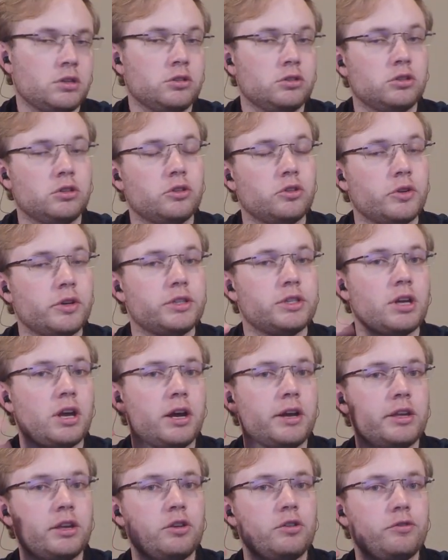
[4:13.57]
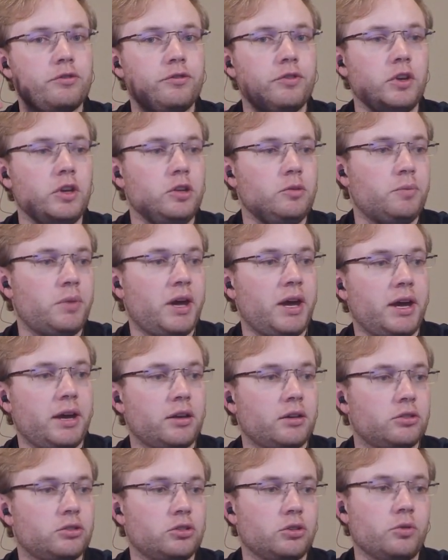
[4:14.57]
So there is audio
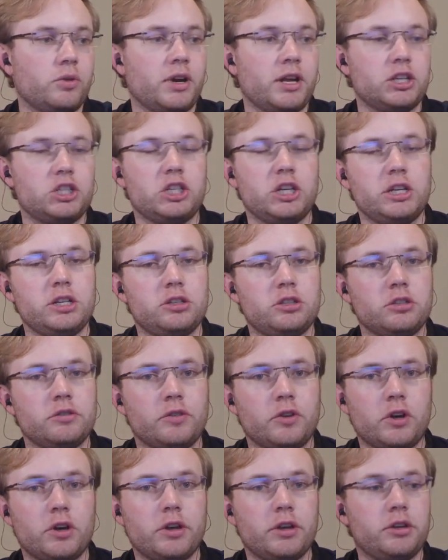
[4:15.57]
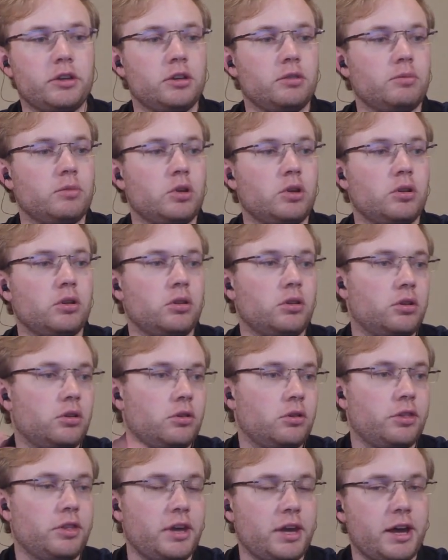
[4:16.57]
feedback. So when I change the volume
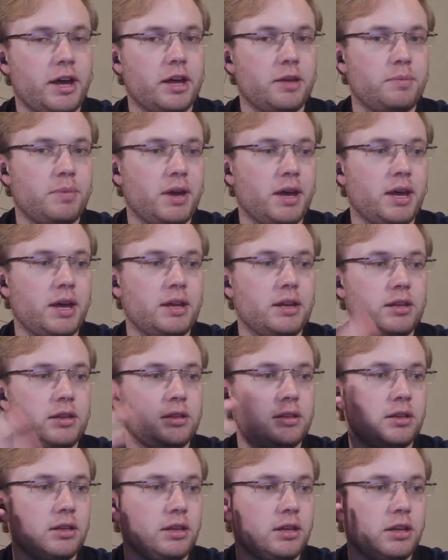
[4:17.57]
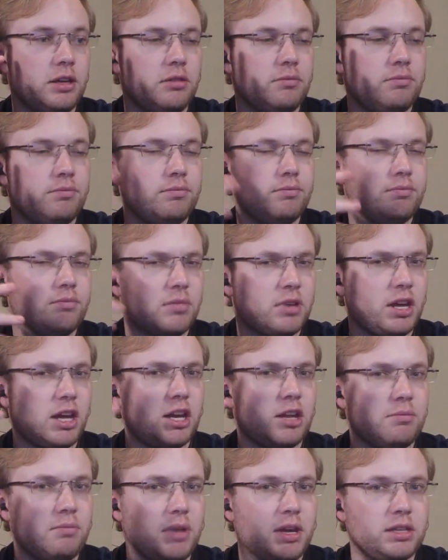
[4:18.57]
on the iPad, it kind
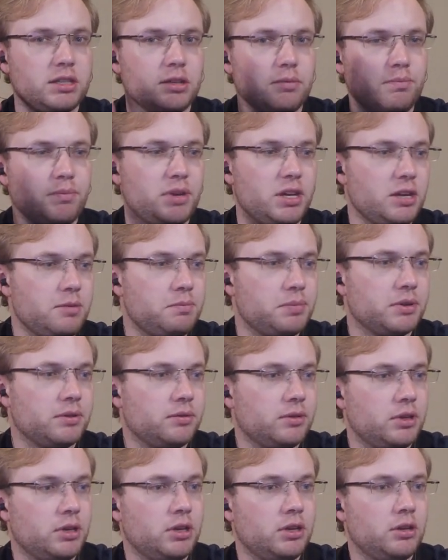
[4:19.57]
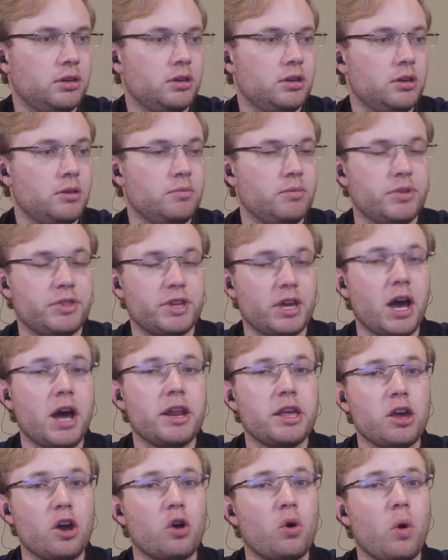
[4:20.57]
of makes a beep. But the
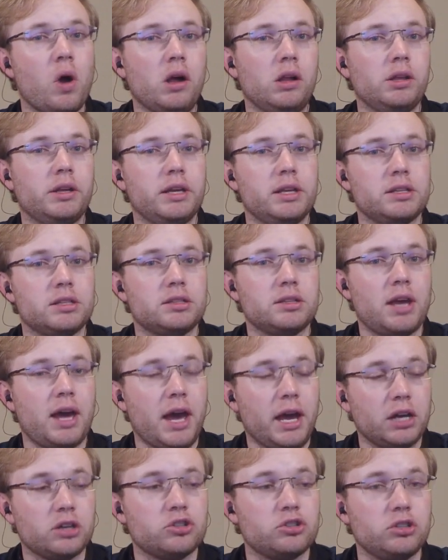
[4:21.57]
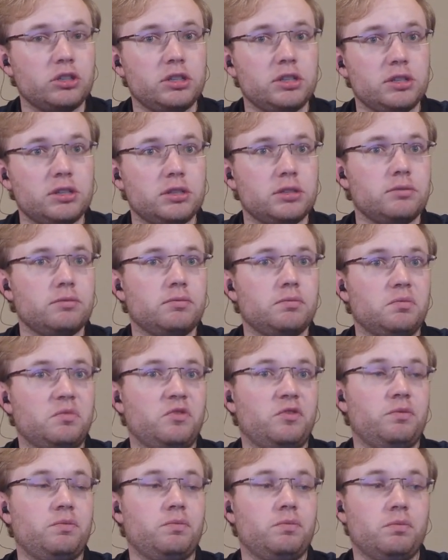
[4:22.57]
audio quality is actually
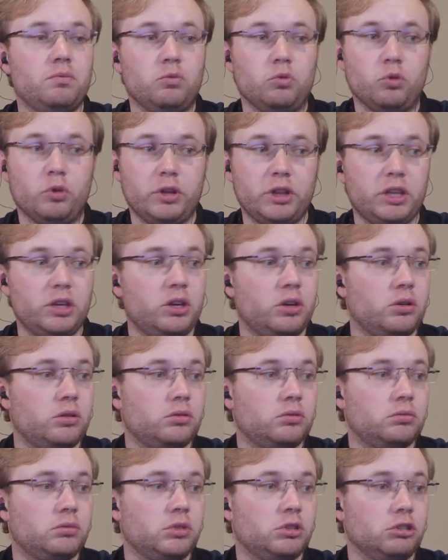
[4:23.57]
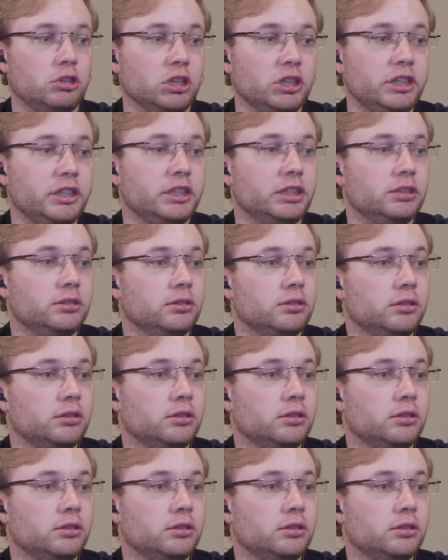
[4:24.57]
really good.